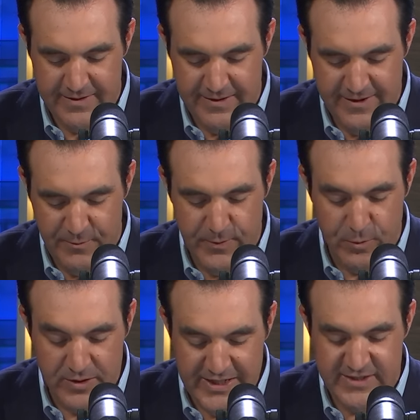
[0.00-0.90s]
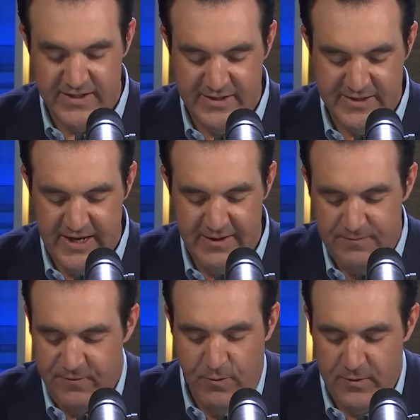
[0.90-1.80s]
We were releasing the stay
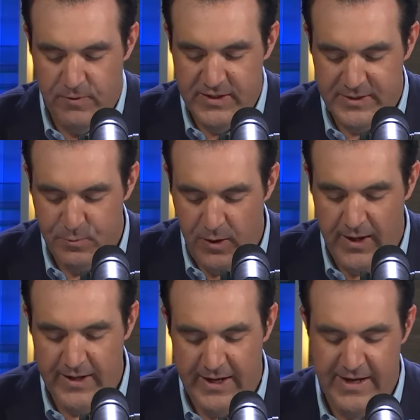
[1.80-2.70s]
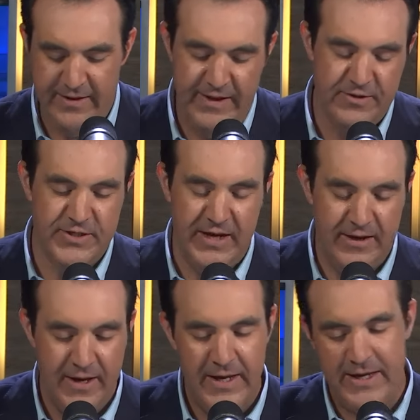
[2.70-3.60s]
for what reason? Why? And now they're
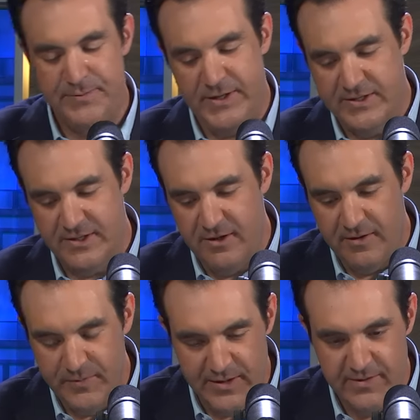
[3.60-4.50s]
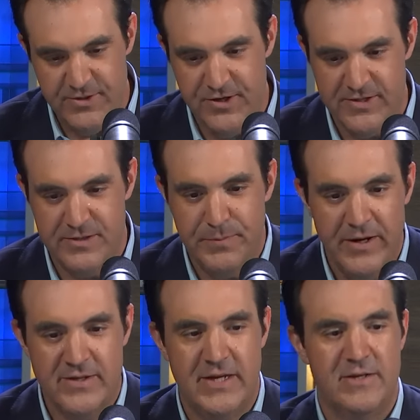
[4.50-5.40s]
saying it's because the law, Justice
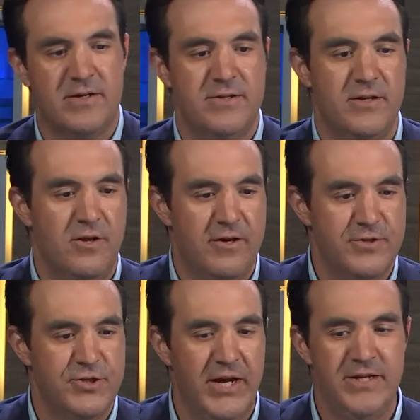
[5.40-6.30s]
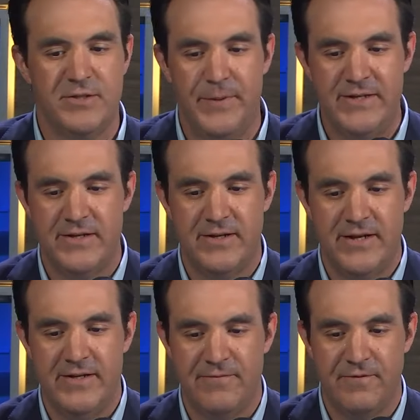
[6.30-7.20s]
Barrett's saying it's because the law has changed. It's basically
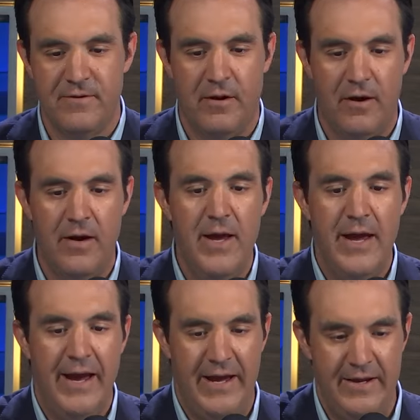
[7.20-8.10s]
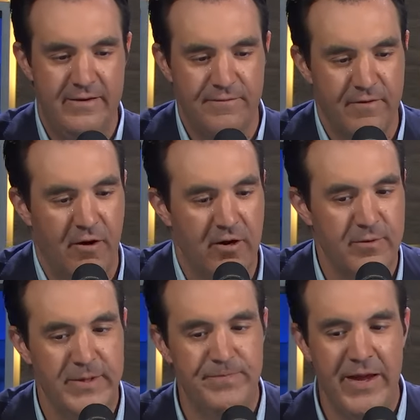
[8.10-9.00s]
a different law and a different
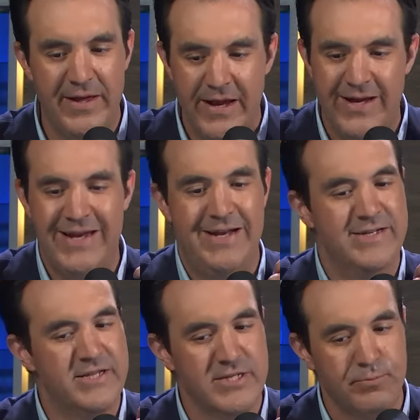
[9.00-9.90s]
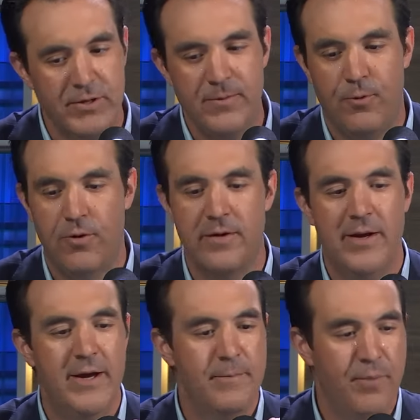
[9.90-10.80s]
argument. Again, it's the Supreme Court
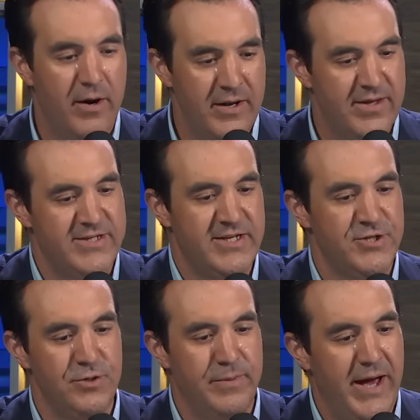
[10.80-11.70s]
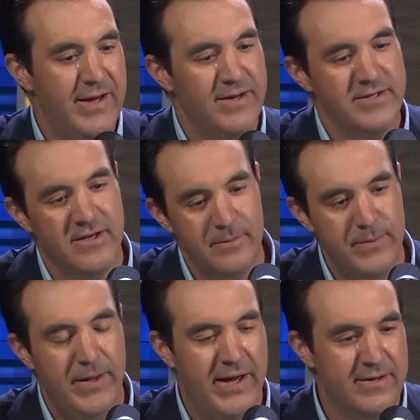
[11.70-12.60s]
putting this issue back, and it's going to be
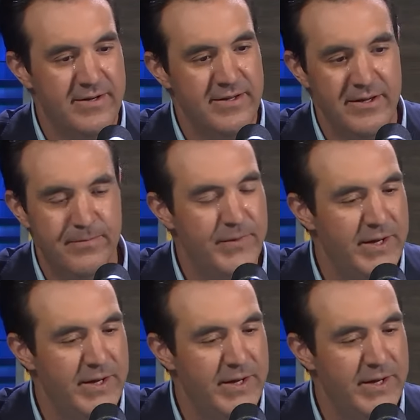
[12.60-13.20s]
back to them